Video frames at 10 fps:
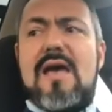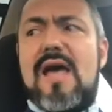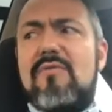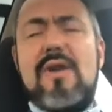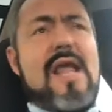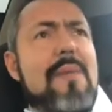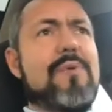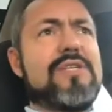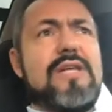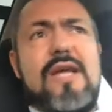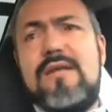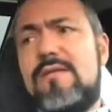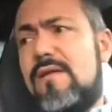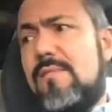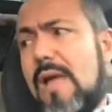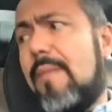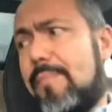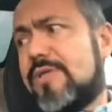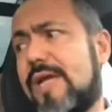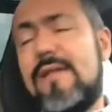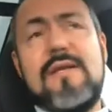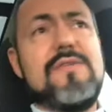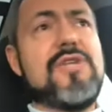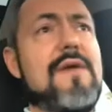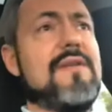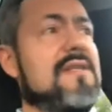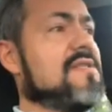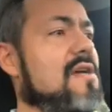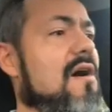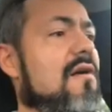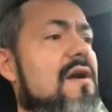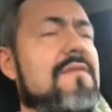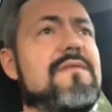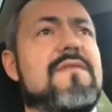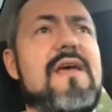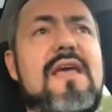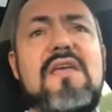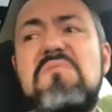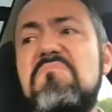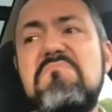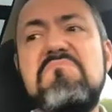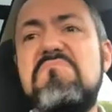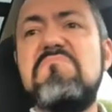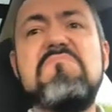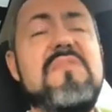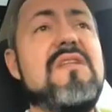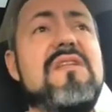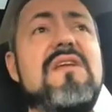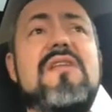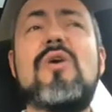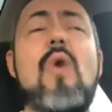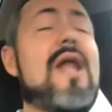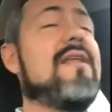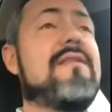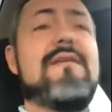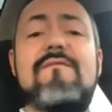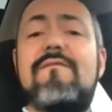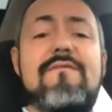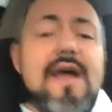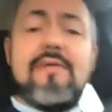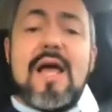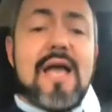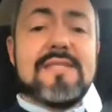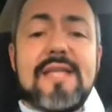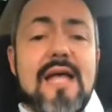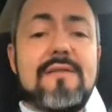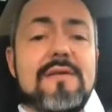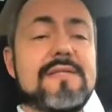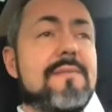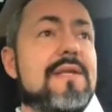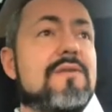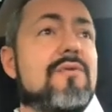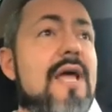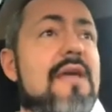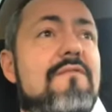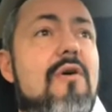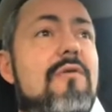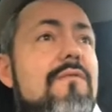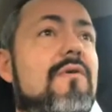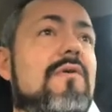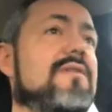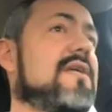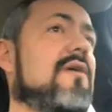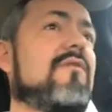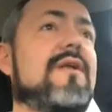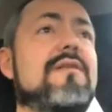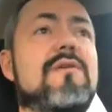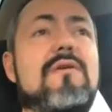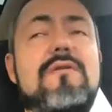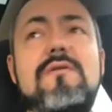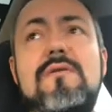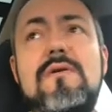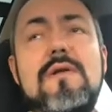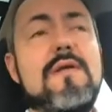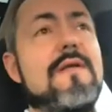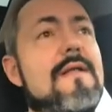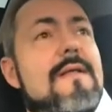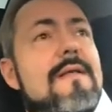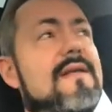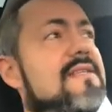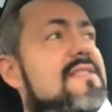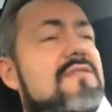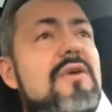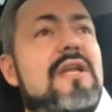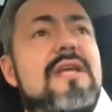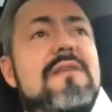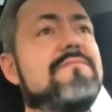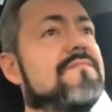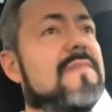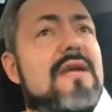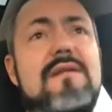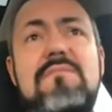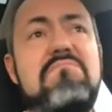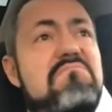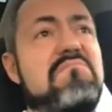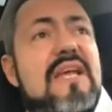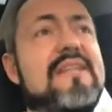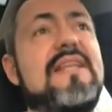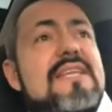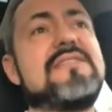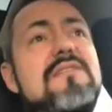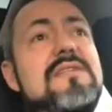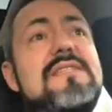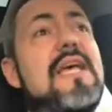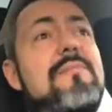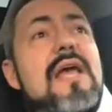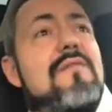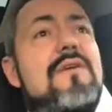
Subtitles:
really I'm appreciating driving this car. I have to say, the quality, very high standards. I mean, today Volvo, as I already told you, it's really at least on the same level